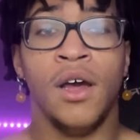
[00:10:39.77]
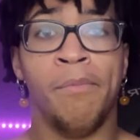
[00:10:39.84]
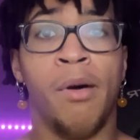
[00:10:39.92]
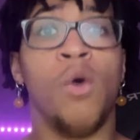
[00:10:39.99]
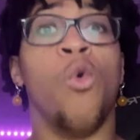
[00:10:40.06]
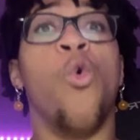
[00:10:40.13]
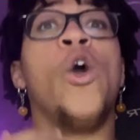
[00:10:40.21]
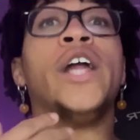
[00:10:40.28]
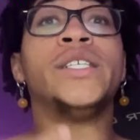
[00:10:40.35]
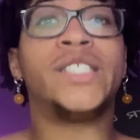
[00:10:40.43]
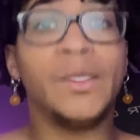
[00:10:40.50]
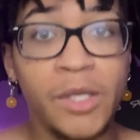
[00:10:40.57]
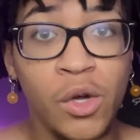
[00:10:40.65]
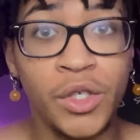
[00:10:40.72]
but win
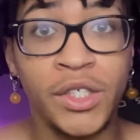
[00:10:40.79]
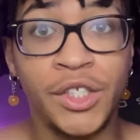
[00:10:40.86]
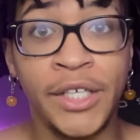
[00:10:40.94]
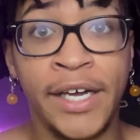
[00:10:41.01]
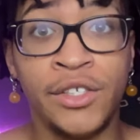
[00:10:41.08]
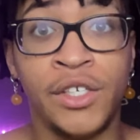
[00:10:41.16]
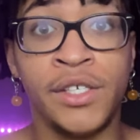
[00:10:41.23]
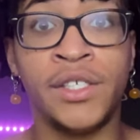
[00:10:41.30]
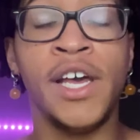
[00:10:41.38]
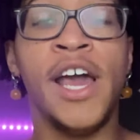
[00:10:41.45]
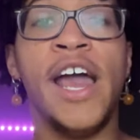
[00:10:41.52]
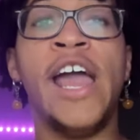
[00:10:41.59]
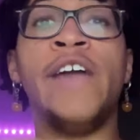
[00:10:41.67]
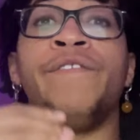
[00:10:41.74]
some of those exchanges
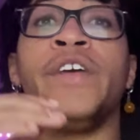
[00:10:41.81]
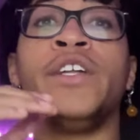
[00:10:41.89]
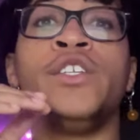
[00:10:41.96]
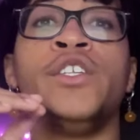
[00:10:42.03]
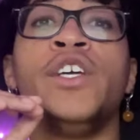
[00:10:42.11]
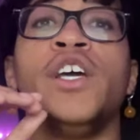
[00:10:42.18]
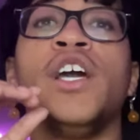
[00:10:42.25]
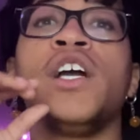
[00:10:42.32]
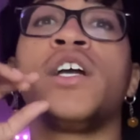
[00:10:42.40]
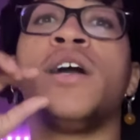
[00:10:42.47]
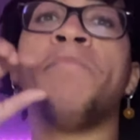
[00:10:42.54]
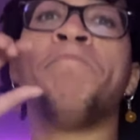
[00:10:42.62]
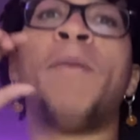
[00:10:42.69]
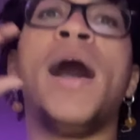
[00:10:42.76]
and then
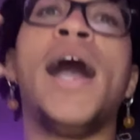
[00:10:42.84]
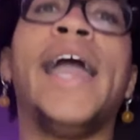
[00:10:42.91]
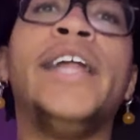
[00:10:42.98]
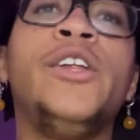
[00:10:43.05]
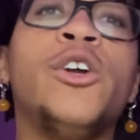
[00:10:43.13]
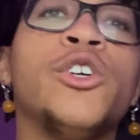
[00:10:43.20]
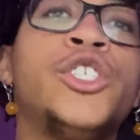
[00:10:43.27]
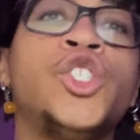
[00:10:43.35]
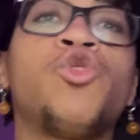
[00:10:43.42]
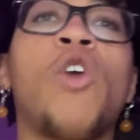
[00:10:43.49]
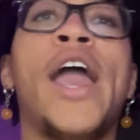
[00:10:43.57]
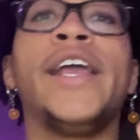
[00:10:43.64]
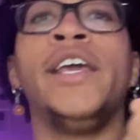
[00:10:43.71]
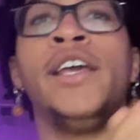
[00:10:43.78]
combine your
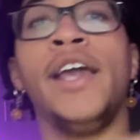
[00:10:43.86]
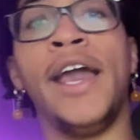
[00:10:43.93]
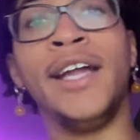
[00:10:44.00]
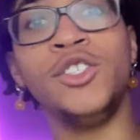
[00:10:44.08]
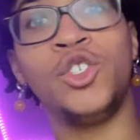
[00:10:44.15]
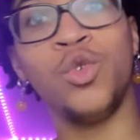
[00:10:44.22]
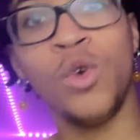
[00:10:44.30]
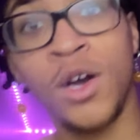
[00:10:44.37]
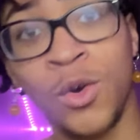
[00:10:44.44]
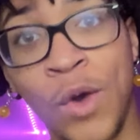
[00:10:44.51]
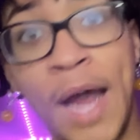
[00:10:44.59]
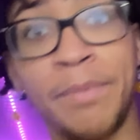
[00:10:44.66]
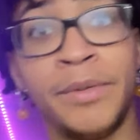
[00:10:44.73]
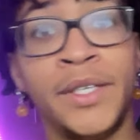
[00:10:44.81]
striking into a
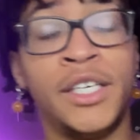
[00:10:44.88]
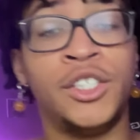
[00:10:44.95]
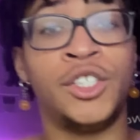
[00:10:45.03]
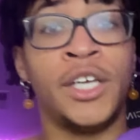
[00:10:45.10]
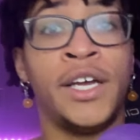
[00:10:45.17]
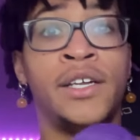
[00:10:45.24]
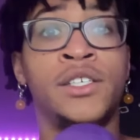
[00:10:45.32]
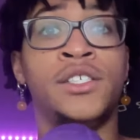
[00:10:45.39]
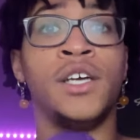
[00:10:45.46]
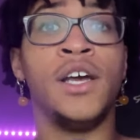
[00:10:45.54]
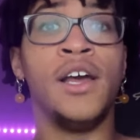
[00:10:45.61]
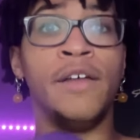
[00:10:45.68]
grappling exchange